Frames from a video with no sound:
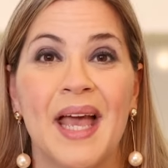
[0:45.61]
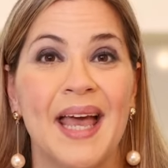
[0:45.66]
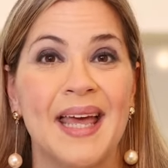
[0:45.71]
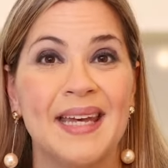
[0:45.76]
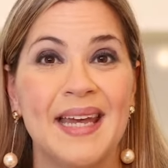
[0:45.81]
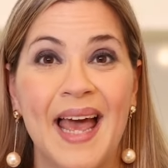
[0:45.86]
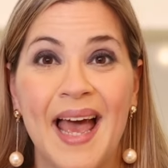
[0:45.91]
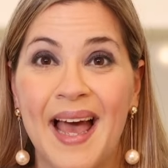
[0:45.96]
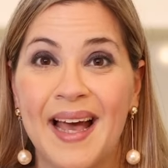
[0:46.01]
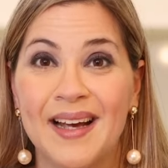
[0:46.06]

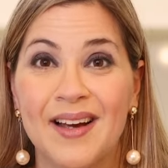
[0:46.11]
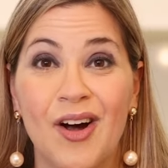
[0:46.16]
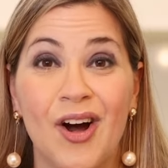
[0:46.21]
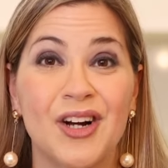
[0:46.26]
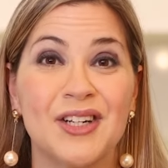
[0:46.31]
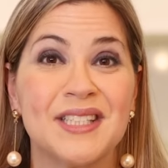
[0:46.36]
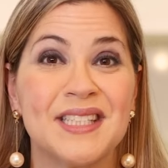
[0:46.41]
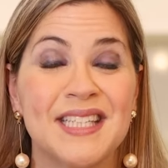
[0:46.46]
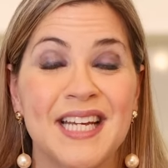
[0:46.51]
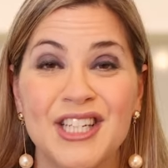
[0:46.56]
And heck,
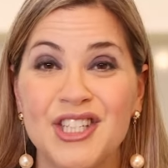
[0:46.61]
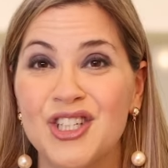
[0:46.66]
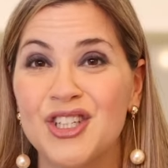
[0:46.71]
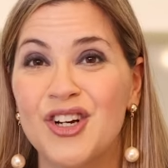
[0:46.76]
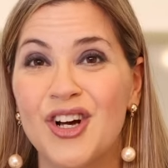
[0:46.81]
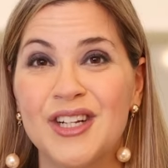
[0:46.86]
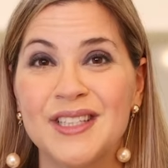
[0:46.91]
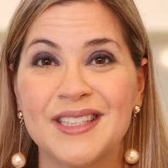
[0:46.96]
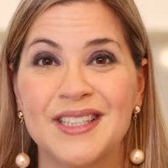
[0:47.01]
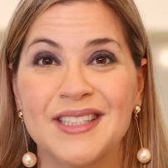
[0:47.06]
our staging
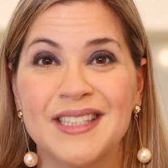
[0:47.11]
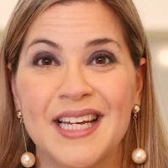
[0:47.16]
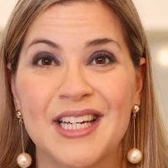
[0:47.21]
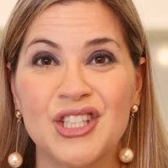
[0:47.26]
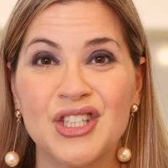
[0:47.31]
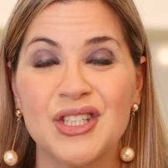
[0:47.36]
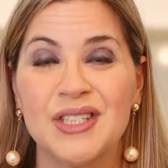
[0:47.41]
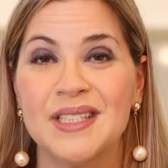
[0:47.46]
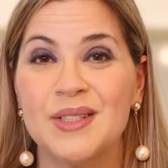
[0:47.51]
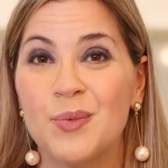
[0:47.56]

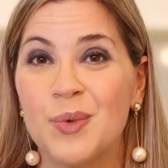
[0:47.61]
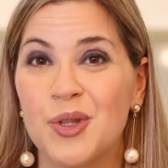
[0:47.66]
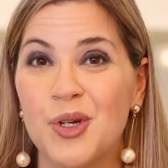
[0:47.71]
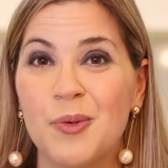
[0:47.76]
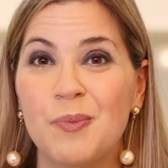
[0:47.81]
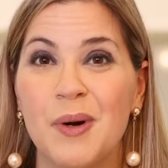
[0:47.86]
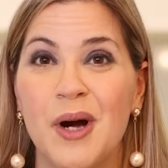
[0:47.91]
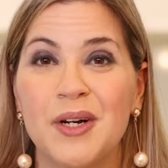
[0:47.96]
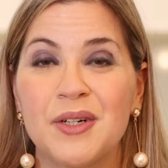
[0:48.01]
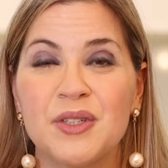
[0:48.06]
consultations with
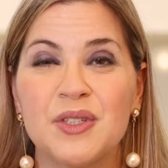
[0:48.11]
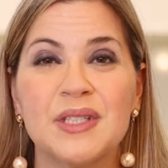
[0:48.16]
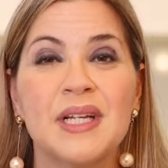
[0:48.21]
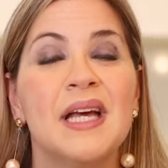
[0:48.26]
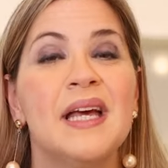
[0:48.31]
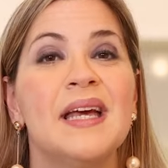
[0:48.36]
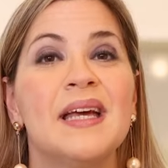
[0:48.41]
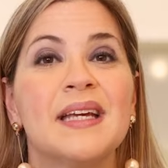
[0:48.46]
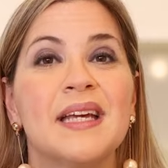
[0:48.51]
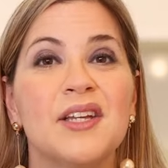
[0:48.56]
our partners
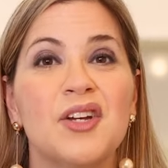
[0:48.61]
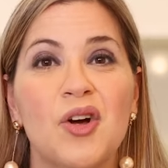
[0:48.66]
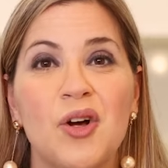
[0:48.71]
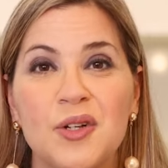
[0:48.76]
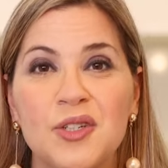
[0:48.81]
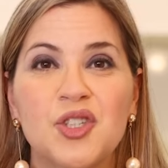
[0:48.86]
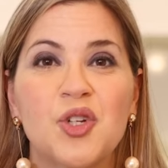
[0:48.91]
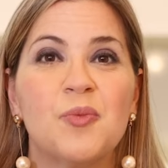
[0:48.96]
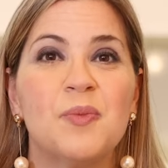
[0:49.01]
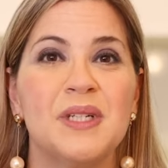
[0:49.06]
can
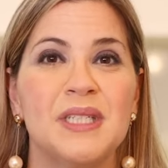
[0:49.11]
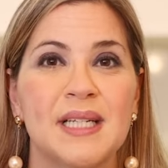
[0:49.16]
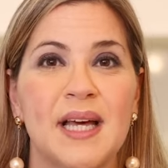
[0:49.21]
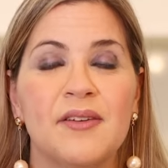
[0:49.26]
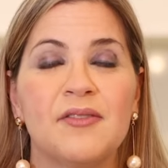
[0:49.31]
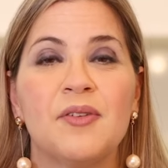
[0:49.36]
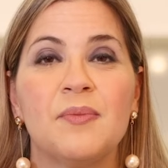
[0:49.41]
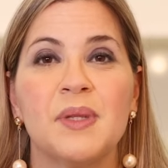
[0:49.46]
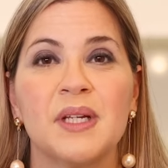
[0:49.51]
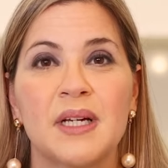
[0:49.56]
also be
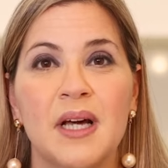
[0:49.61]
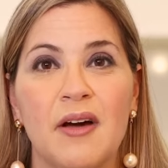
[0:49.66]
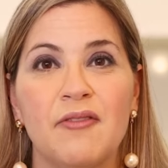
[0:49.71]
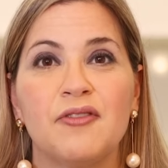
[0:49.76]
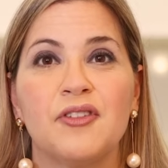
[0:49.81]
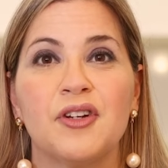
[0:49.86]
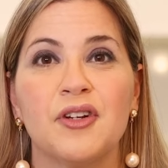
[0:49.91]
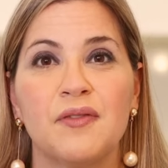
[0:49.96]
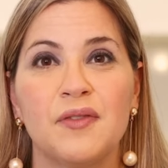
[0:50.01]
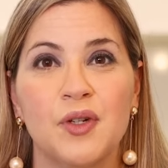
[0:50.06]
done from the
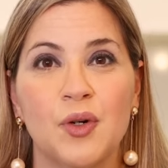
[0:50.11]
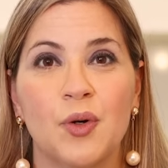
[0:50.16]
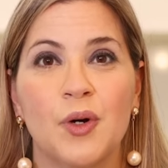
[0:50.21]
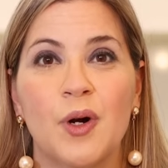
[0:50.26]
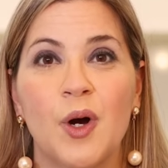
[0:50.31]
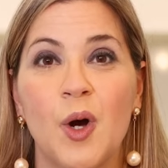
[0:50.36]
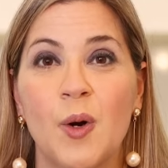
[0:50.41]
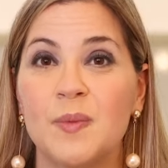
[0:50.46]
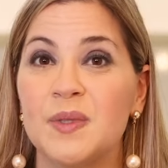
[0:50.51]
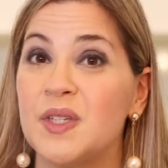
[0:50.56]
comfort of
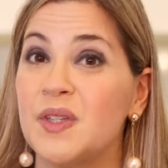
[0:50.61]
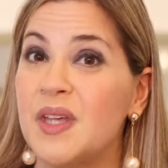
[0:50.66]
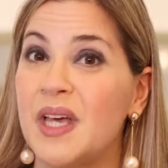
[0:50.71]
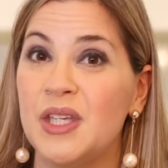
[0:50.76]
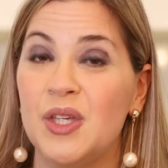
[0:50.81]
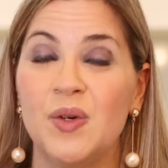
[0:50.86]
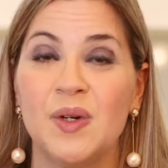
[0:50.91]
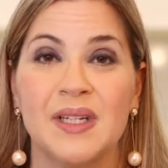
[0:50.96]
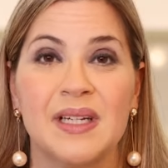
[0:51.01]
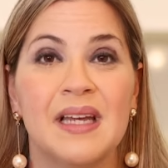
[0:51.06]
your home so
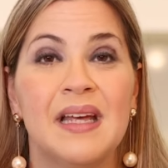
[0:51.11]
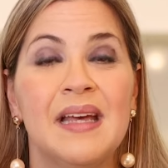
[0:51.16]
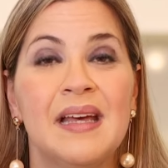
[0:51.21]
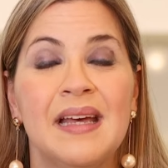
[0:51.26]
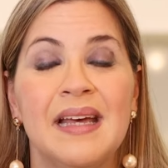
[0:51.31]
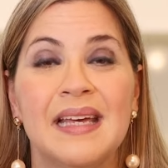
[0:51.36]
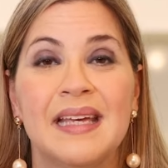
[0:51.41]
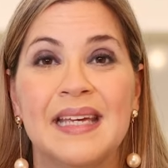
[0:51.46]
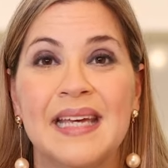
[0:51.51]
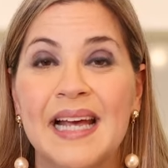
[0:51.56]
that you can
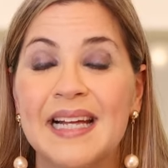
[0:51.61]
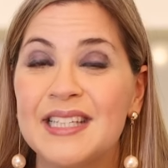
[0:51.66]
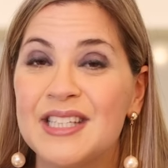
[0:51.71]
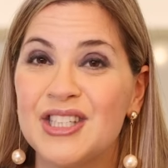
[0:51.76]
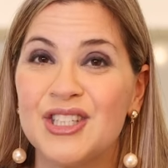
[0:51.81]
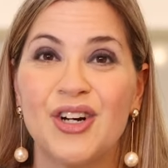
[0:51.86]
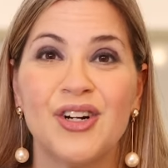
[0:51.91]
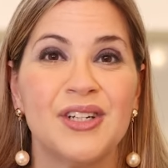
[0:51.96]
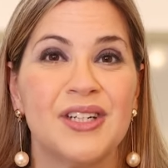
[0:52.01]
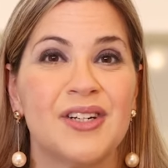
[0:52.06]
get
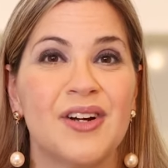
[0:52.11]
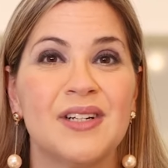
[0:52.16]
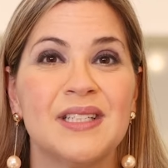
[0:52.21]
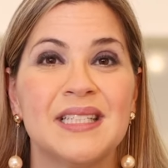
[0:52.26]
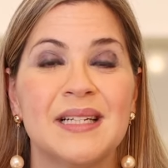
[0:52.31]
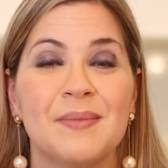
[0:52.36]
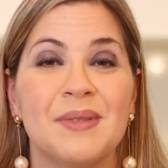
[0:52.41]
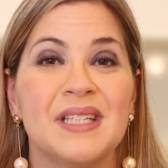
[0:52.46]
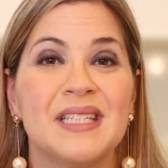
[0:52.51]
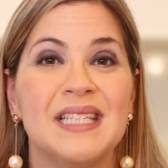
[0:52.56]
started
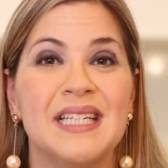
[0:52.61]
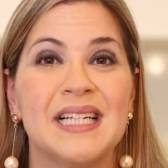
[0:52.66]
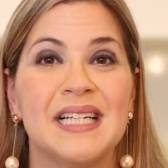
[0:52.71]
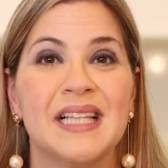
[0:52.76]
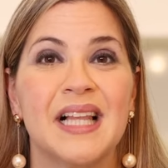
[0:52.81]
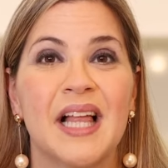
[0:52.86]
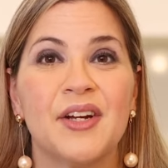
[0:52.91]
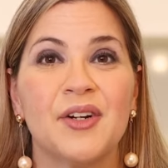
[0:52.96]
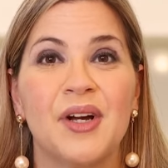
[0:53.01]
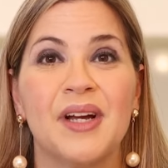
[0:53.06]
on some of the
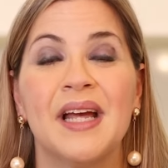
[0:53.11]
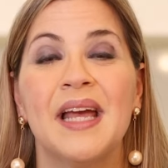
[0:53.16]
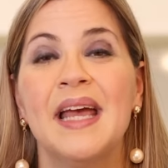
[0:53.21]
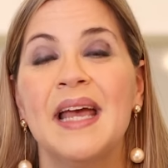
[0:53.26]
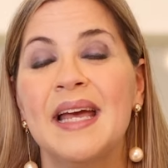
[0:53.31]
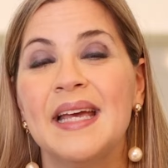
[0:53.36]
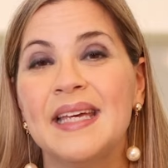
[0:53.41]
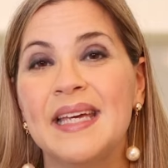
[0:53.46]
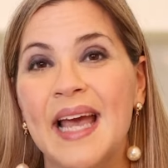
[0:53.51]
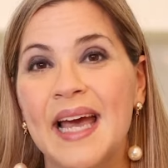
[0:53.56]
decluttering,
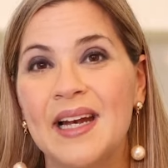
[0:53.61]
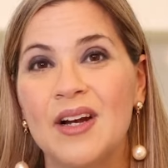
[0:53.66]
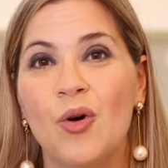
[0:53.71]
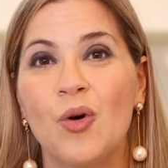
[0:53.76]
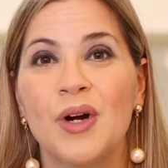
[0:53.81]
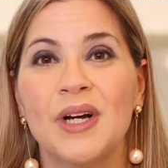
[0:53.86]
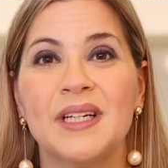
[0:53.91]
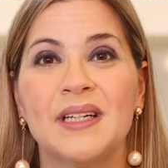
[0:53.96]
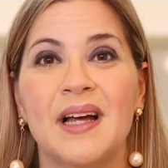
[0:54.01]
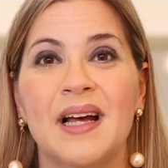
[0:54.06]
get
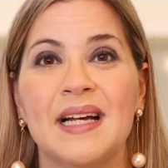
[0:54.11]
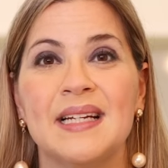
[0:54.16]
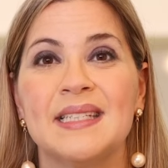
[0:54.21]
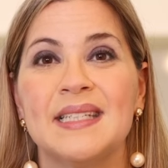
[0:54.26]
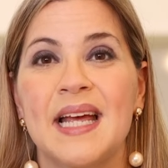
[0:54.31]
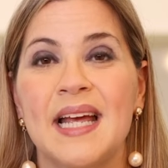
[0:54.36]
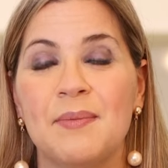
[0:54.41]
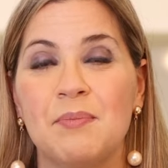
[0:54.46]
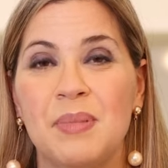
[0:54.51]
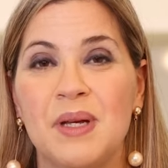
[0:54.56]

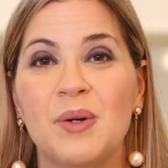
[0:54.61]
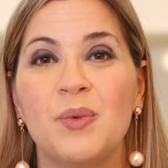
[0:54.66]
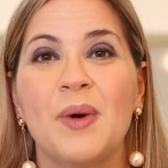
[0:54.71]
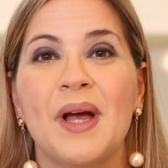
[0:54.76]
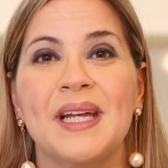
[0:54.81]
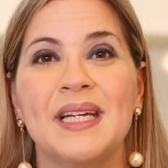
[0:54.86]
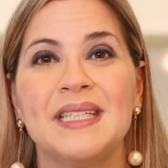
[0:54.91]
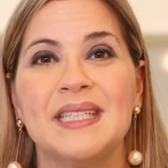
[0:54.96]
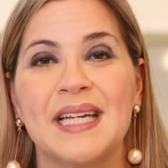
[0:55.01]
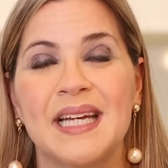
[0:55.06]
organized, and be
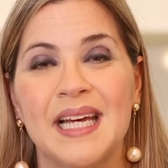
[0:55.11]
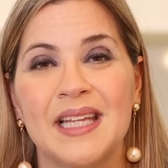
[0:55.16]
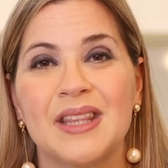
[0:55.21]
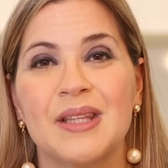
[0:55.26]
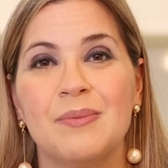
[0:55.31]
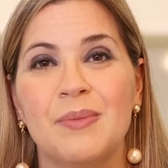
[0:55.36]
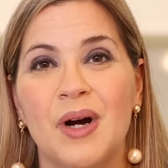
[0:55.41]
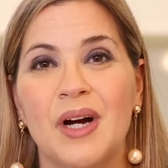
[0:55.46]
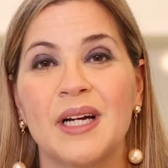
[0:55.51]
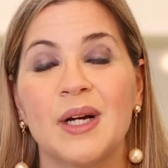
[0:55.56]
ready to hit
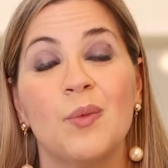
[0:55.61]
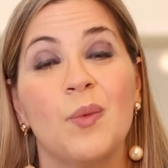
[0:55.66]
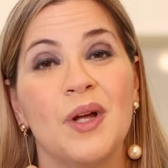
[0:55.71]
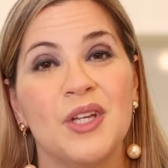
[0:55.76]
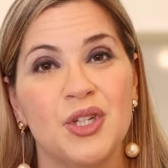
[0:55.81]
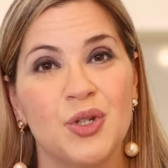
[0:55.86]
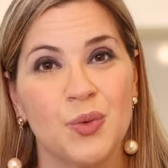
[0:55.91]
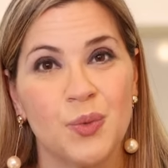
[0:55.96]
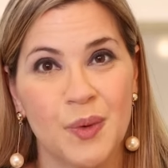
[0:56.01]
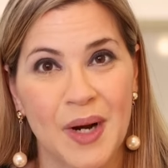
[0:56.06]
the market
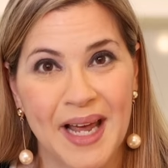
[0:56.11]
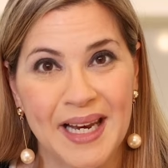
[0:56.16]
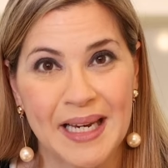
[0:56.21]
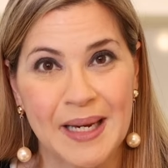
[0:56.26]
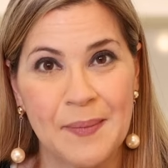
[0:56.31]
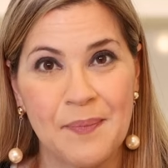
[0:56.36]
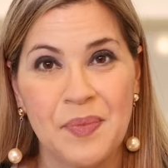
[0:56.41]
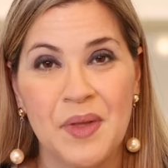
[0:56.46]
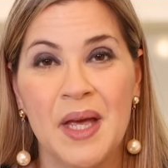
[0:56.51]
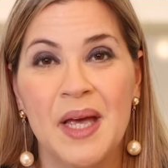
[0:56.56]
when you're
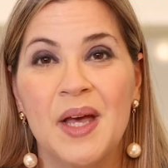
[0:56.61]
ready.